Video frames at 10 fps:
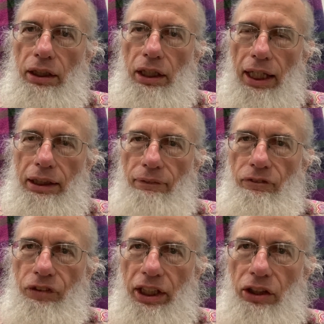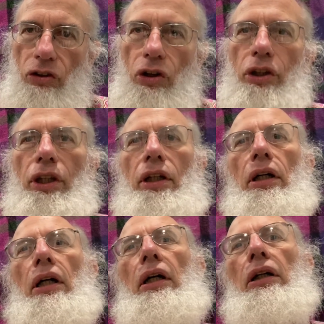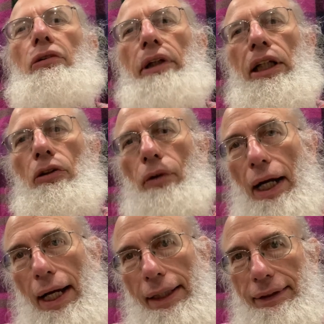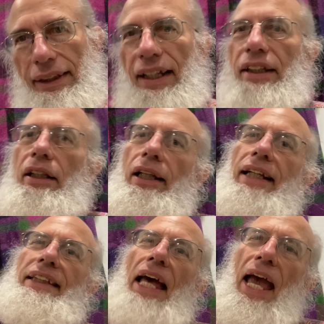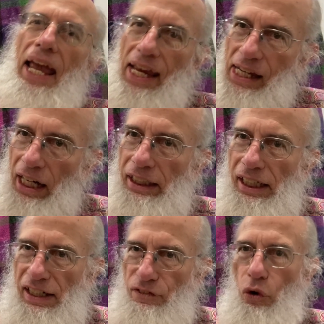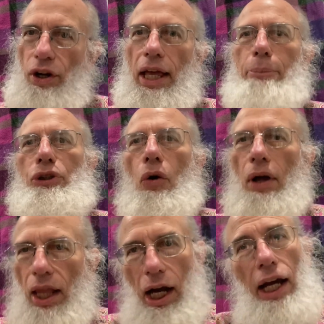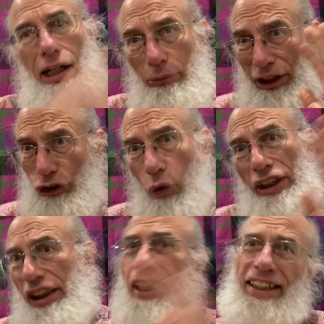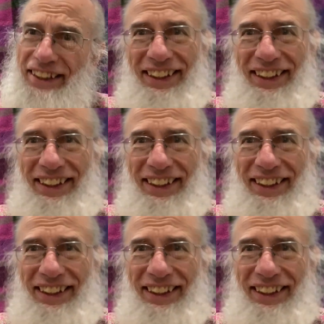let them feed on the green grass, the less hay I need for them. So I am rejoicing,